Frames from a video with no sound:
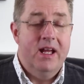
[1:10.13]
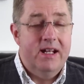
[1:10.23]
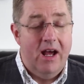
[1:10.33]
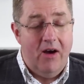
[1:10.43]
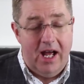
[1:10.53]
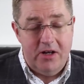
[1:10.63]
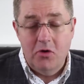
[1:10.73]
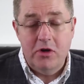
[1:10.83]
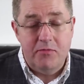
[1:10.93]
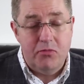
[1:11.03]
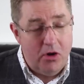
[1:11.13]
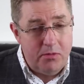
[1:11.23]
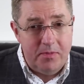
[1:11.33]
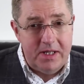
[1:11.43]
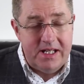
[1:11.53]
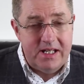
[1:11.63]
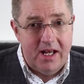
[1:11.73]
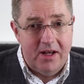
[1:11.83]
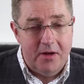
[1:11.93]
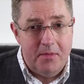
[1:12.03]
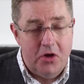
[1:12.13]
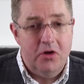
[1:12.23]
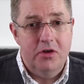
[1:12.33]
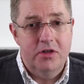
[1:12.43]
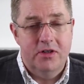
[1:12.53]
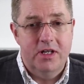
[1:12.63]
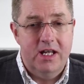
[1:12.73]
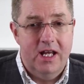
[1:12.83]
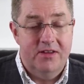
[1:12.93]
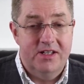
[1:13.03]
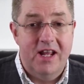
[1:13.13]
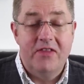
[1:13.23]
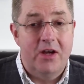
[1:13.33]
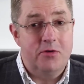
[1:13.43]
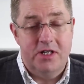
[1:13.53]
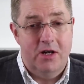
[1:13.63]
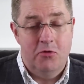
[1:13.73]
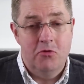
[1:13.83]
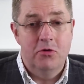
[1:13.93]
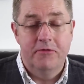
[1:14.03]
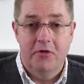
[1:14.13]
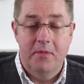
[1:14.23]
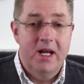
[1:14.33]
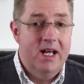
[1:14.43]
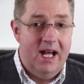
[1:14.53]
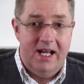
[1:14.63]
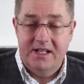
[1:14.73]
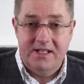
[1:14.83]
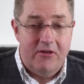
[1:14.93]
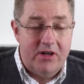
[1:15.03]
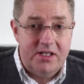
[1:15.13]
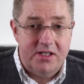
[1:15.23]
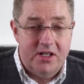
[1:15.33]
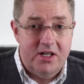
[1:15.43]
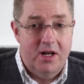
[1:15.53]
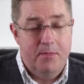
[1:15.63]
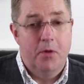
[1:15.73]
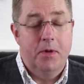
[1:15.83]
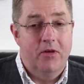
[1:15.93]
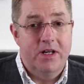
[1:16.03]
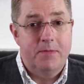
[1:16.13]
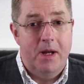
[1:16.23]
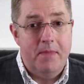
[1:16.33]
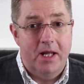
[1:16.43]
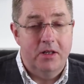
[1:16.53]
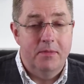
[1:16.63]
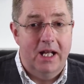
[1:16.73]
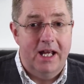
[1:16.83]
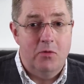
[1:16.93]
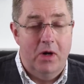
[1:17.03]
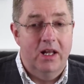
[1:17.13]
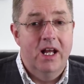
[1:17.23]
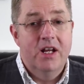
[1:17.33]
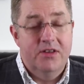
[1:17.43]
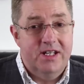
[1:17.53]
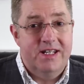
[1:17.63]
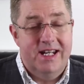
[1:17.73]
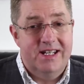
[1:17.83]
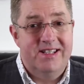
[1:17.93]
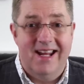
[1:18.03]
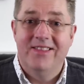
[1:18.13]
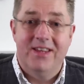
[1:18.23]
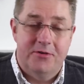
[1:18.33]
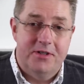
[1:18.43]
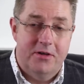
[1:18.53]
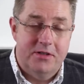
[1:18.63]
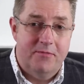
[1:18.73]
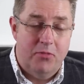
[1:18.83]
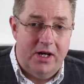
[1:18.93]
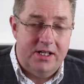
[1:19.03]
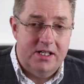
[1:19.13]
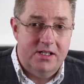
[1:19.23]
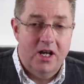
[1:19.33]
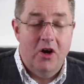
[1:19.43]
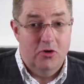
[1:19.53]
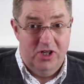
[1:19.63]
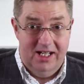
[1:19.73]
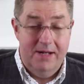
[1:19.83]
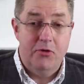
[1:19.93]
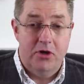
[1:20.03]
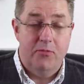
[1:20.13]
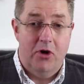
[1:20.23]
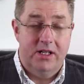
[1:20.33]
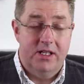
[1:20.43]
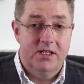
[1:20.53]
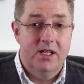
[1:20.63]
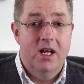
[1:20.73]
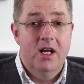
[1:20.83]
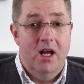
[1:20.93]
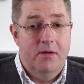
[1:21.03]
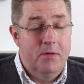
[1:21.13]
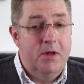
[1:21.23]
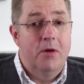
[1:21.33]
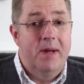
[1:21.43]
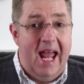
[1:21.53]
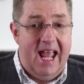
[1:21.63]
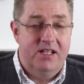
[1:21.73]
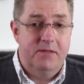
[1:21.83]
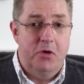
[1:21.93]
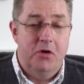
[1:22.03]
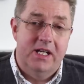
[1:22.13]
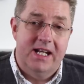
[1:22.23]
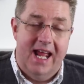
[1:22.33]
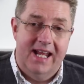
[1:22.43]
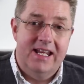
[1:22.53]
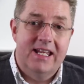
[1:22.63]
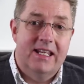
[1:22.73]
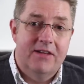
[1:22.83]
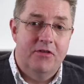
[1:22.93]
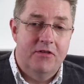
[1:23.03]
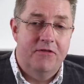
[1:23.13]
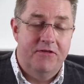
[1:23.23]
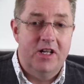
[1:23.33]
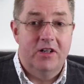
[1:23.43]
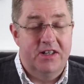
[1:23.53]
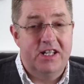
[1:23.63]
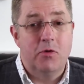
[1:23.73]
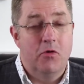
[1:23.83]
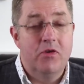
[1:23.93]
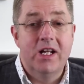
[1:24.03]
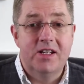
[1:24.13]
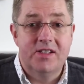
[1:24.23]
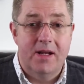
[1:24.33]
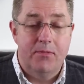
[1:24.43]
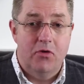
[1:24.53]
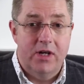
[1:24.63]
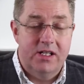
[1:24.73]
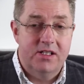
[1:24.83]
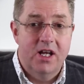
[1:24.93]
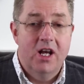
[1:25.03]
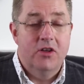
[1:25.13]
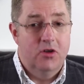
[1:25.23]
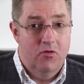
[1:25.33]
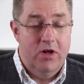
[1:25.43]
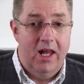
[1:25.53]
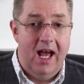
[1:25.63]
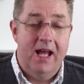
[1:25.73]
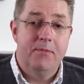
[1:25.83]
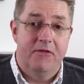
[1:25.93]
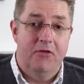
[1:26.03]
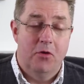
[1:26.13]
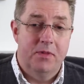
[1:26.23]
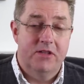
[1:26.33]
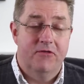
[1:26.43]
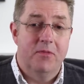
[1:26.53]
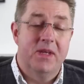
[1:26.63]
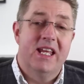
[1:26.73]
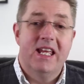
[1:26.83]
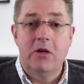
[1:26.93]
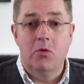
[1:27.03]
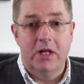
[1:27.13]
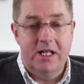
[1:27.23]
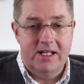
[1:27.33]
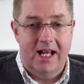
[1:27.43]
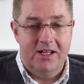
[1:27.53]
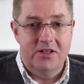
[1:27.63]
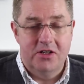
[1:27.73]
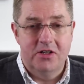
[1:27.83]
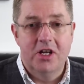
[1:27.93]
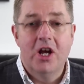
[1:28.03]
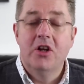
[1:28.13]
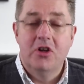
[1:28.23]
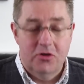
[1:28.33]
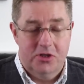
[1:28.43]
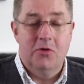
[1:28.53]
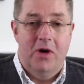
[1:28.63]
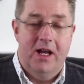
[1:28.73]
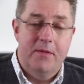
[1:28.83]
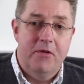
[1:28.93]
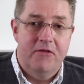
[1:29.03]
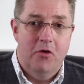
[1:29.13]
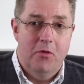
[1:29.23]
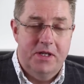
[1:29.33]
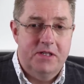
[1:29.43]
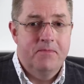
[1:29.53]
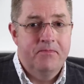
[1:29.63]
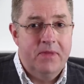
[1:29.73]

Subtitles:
Now, I know you've probably heard the 10,000 hour rule from Anders Ericsson, popularized by Malcolm Gladwell, that it takes 10,000 hours of practice or deliberate practice to become an expert in any given field. And that's what really separates the real high performers from the equally talented, not so high performers.